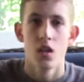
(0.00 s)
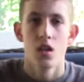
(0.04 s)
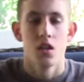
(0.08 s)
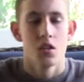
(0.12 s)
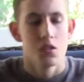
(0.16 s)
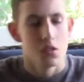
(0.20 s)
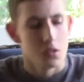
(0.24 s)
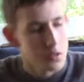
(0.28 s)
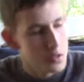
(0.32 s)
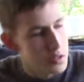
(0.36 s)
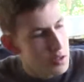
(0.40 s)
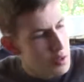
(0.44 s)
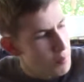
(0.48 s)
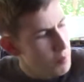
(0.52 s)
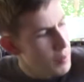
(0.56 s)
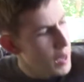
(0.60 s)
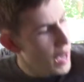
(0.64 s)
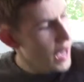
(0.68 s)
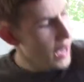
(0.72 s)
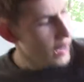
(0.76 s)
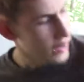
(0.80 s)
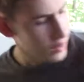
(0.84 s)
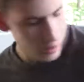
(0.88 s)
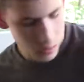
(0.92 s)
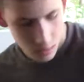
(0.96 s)
sit
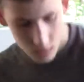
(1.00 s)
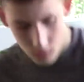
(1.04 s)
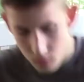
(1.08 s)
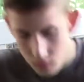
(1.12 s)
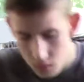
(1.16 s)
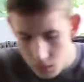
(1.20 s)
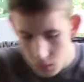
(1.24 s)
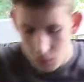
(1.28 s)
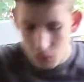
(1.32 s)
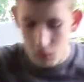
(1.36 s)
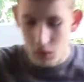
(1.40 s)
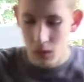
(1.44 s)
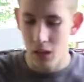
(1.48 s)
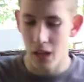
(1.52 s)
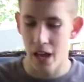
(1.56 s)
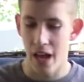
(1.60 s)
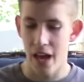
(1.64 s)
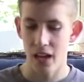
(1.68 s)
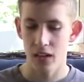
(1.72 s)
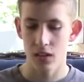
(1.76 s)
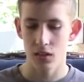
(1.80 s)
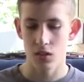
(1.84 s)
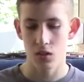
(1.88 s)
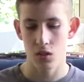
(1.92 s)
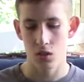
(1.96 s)
back,
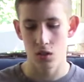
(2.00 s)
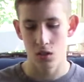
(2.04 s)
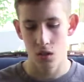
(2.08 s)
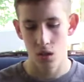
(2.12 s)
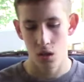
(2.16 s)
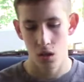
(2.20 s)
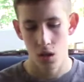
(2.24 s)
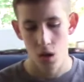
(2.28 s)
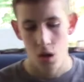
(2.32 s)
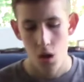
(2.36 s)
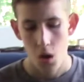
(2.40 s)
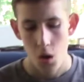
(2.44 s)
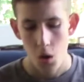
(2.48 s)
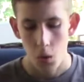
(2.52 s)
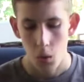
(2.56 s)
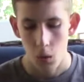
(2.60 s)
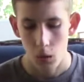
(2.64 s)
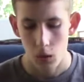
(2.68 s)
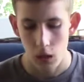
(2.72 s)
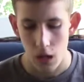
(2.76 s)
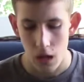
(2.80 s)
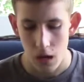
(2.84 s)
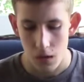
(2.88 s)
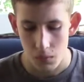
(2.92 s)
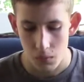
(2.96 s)
relax,
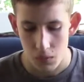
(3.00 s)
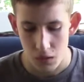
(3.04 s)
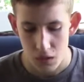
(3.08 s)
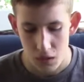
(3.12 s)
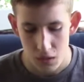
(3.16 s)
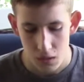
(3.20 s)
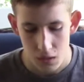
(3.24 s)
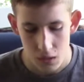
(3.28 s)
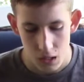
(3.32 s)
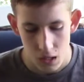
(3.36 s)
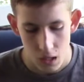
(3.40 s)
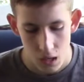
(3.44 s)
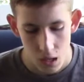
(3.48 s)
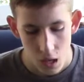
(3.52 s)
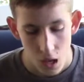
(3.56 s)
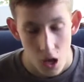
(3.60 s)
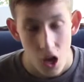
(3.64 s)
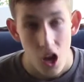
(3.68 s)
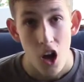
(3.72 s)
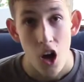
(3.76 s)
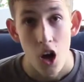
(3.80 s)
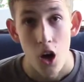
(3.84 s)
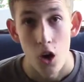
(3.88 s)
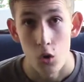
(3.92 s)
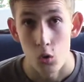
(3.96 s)
while I read
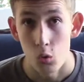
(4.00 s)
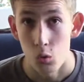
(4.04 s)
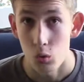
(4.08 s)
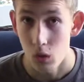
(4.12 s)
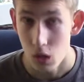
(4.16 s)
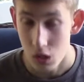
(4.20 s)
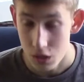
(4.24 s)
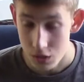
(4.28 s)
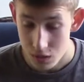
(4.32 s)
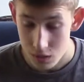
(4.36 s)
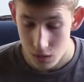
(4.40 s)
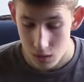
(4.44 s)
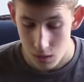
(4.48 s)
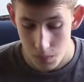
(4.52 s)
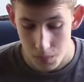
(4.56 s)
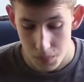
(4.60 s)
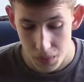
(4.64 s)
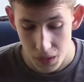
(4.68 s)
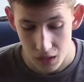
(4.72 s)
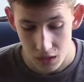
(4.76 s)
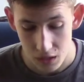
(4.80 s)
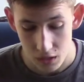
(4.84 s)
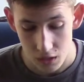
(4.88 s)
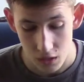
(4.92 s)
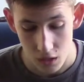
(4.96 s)
Run to the
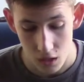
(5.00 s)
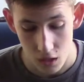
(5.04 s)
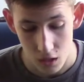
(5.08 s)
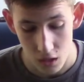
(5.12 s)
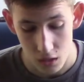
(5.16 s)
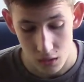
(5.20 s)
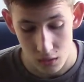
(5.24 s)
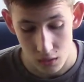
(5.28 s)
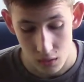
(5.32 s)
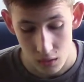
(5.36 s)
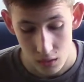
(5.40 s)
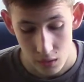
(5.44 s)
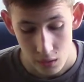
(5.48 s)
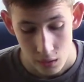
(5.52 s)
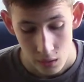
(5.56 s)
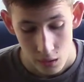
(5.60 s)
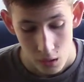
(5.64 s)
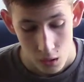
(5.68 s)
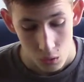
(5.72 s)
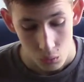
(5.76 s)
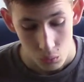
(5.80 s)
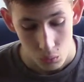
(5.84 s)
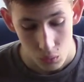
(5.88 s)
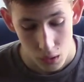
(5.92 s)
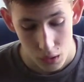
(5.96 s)
Pentagon.
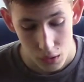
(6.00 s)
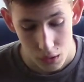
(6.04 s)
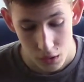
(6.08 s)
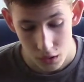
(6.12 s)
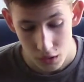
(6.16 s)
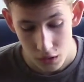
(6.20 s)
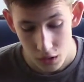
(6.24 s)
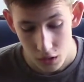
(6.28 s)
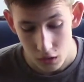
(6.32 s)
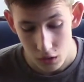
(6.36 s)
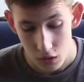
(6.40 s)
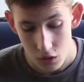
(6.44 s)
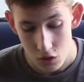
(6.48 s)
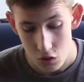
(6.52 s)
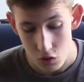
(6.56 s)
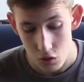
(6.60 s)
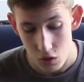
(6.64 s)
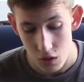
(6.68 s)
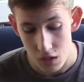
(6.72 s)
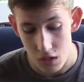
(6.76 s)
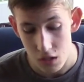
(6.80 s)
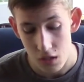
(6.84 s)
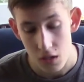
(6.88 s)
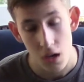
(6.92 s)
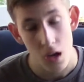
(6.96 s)
Written and
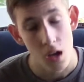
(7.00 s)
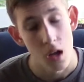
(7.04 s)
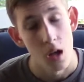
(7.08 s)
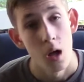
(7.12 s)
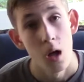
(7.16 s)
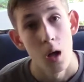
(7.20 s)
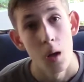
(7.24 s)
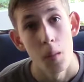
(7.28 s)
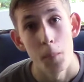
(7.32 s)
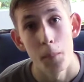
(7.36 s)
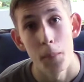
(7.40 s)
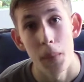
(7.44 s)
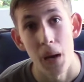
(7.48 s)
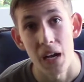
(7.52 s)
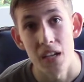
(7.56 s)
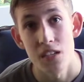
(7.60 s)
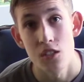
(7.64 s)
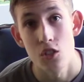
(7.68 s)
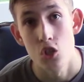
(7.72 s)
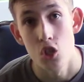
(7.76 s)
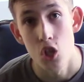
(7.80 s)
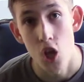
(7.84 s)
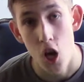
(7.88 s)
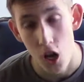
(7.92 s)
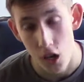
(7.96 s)
illustrated by
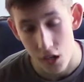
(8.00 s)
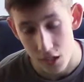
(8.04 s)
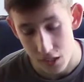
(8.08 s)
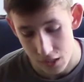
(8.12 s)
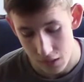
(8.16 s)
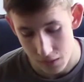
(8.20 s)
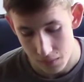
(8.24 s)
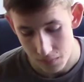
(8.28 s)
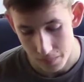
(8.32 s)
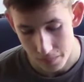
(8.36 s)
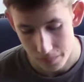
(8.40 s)
Johnny.